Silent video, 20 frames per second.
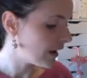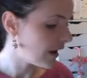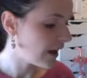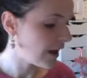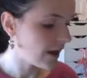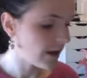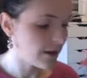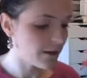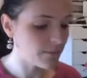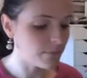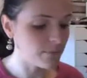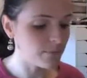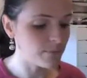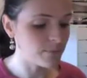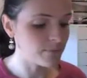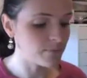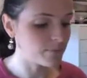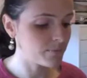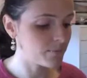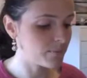
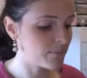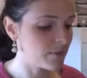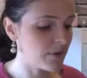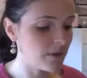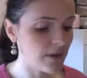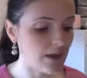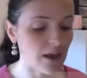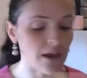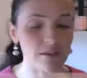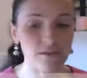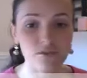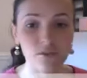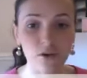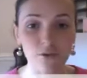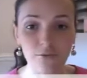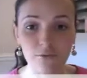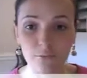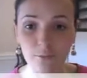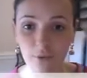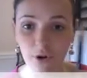A
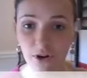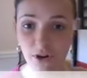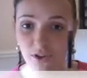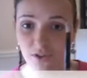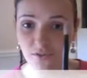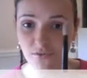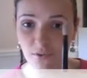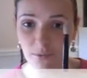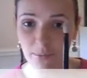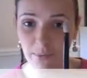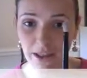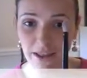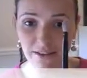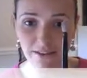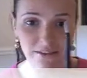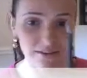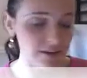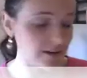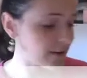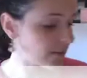soft brush for
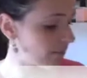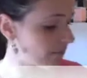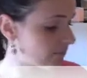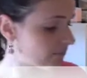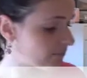blending,